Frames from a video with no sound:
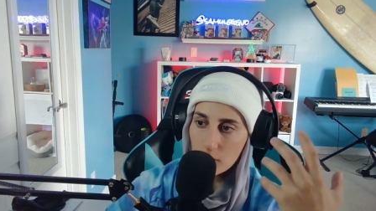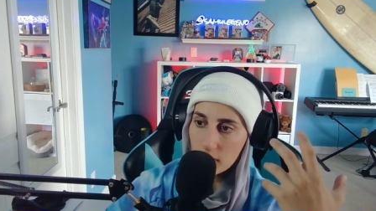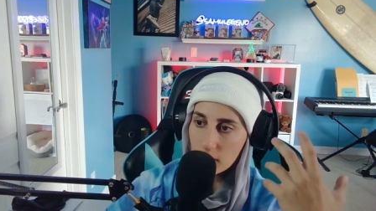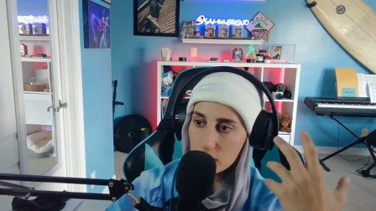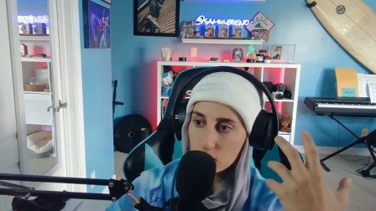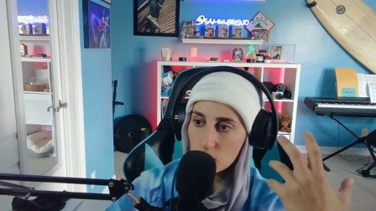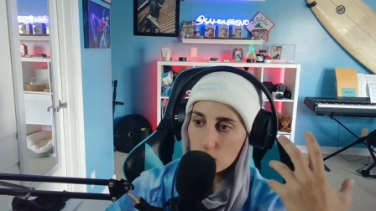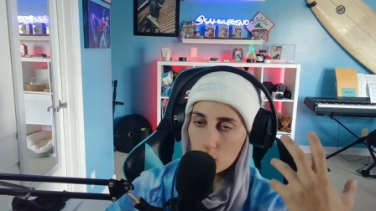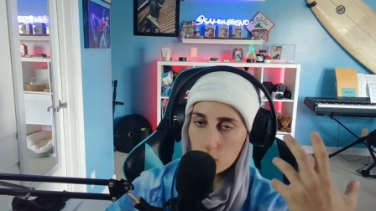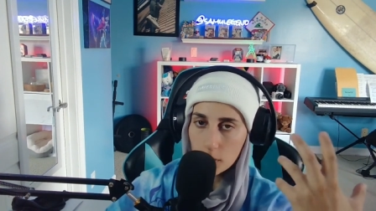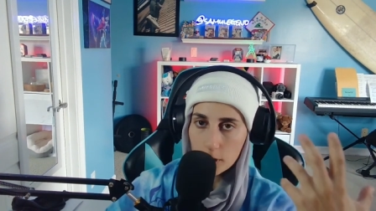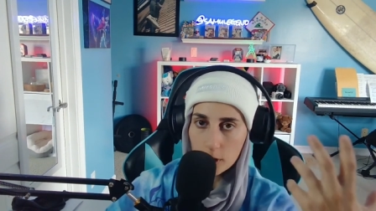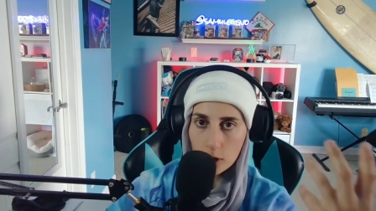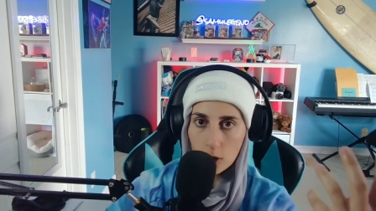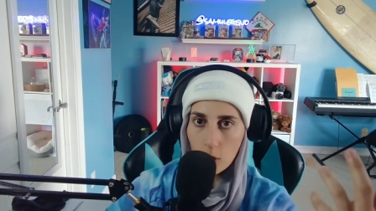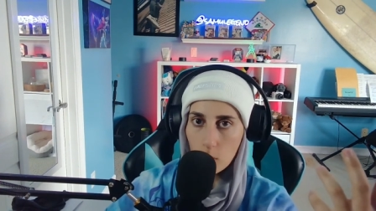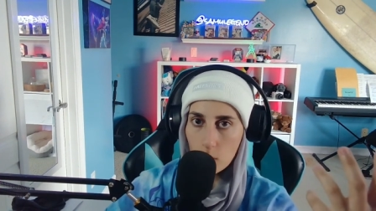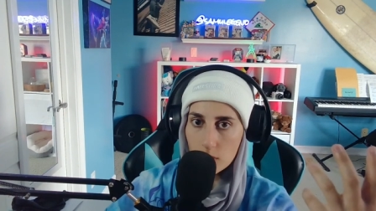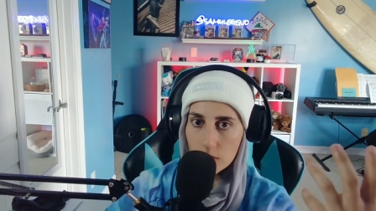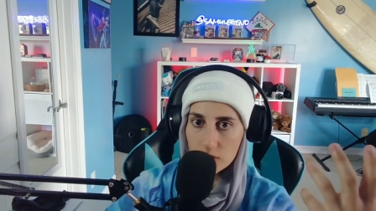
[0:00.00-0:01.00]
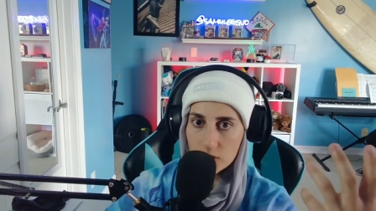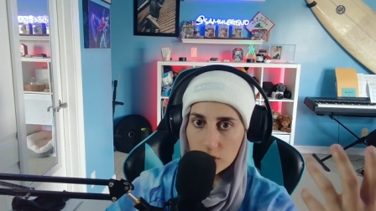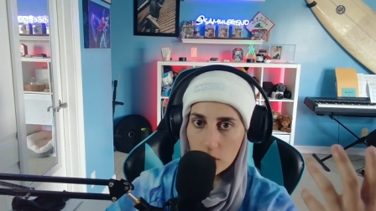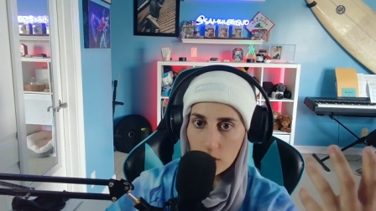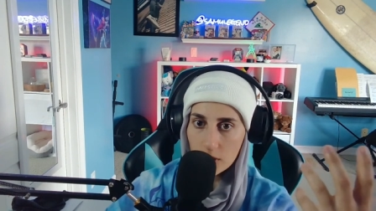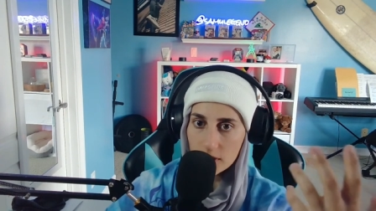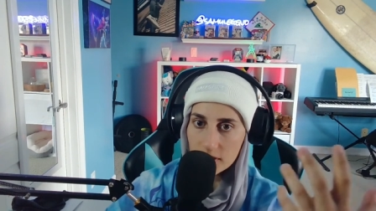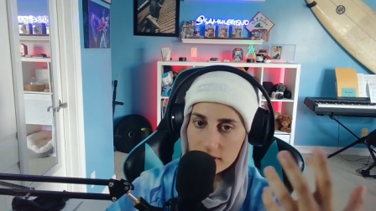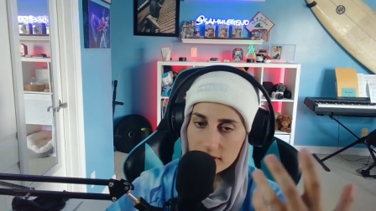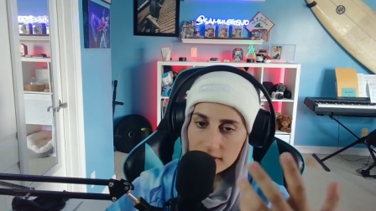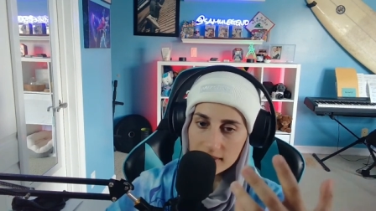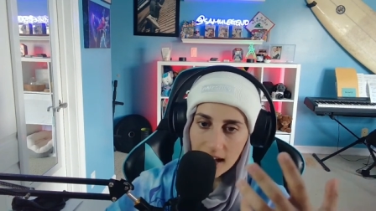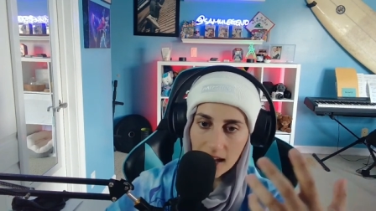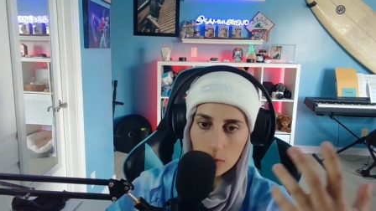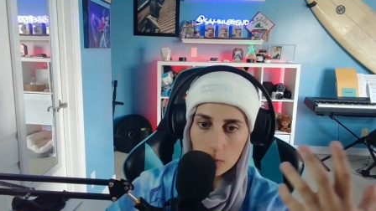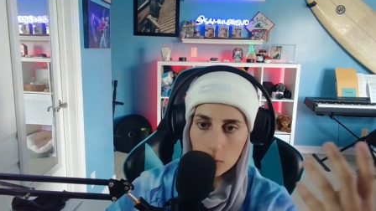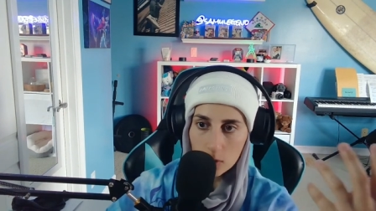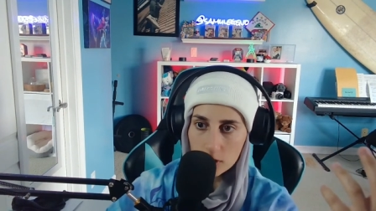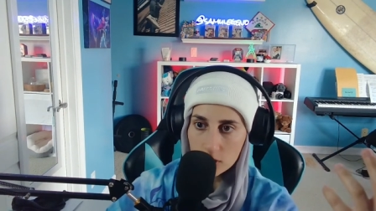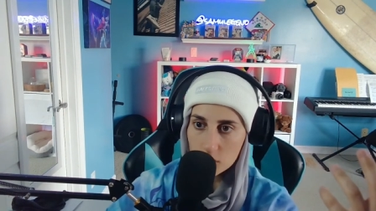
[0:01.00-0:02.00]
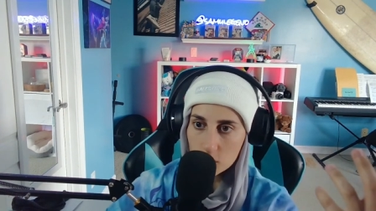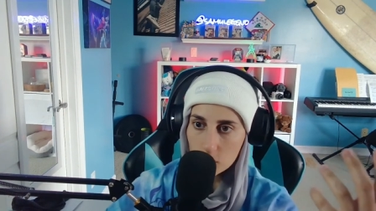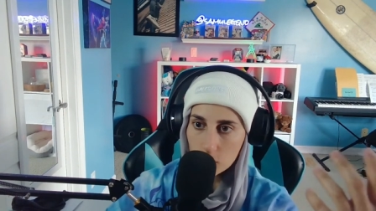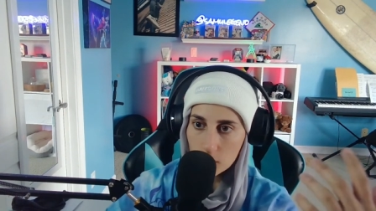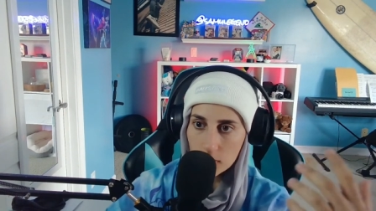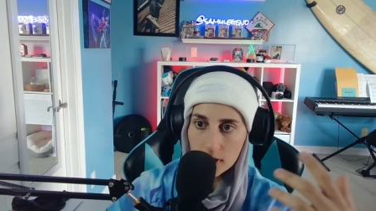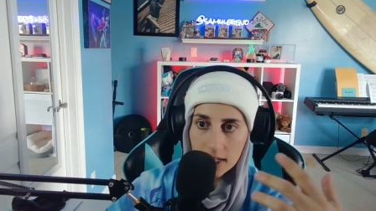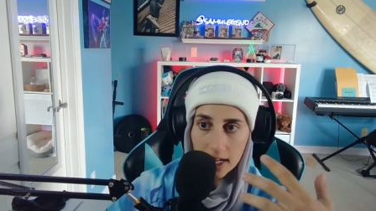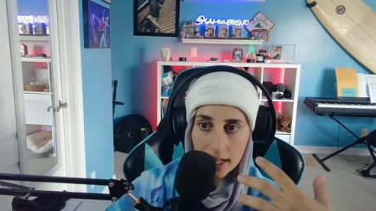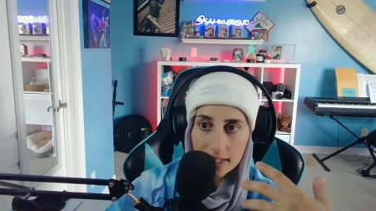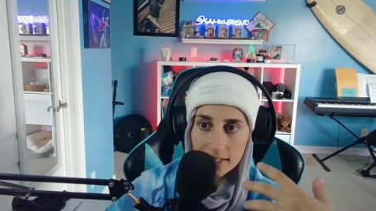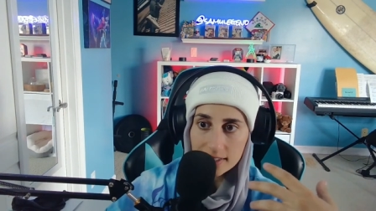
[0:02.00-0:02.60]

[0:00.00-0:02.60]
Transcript: We're like, dude, we don't know where this card is. Dad, where did you put it?